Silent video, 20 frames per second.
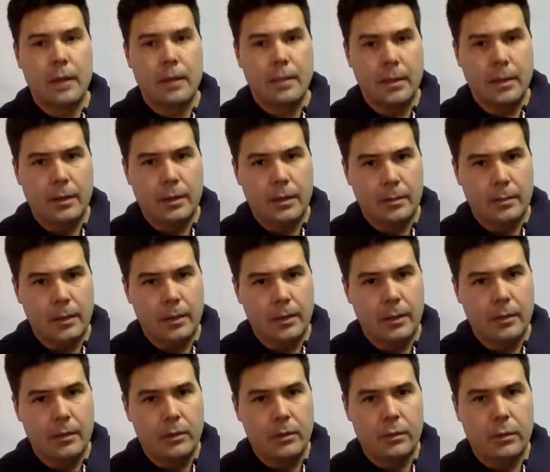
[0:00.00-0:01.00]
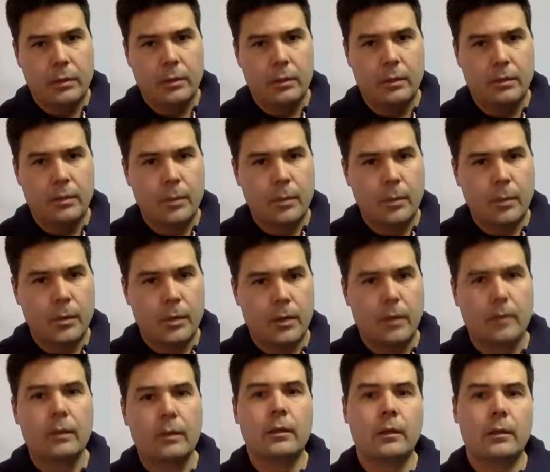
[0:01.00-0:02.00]
here to bring good news to the
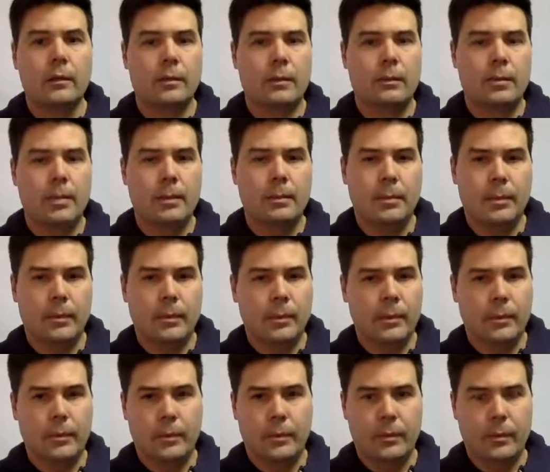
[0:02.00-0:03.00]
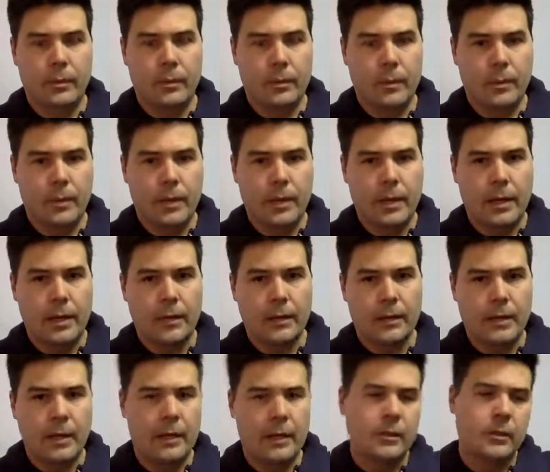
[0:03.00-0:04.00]
poor, the people who nobody
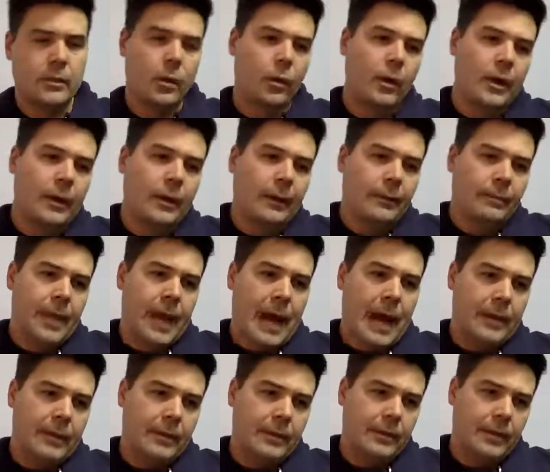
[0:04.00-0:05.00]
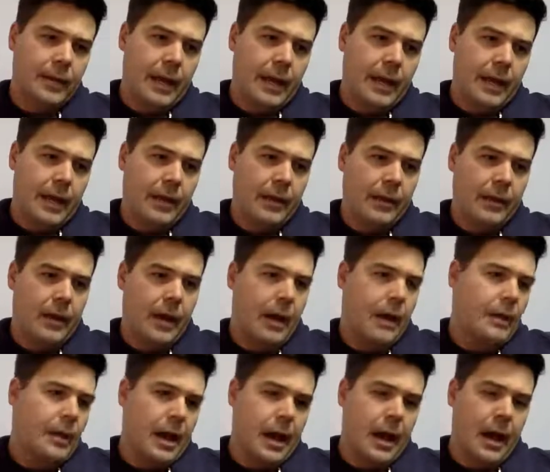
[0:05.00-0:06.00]
else. And so that kind of
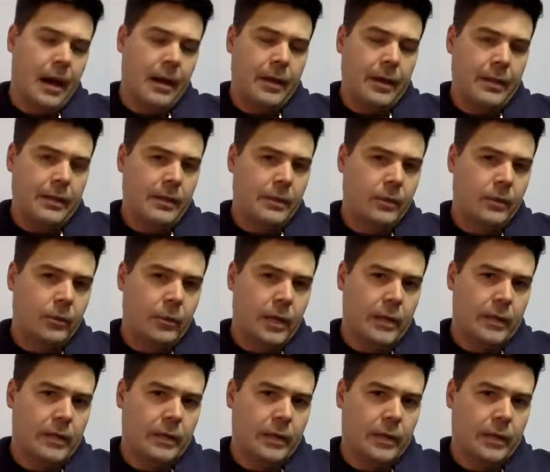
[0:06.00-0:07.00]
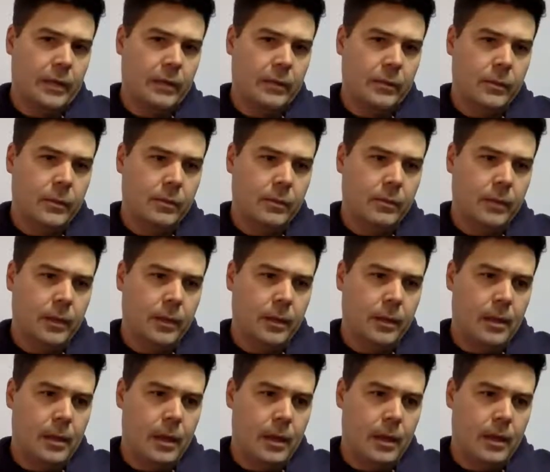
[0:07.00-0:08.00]
thought, yeah, that still resonates with me in
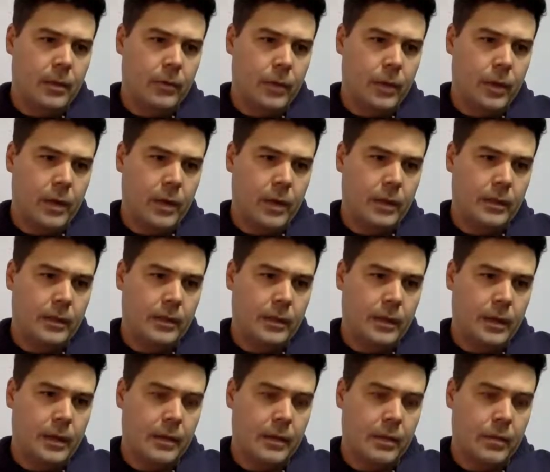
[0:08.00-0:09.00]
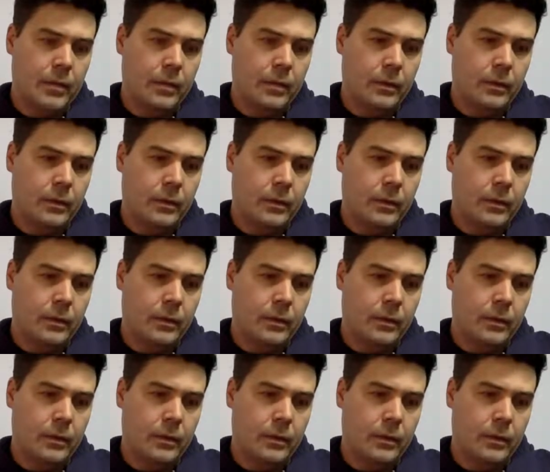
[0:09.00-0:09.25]
a lot of ways. I don't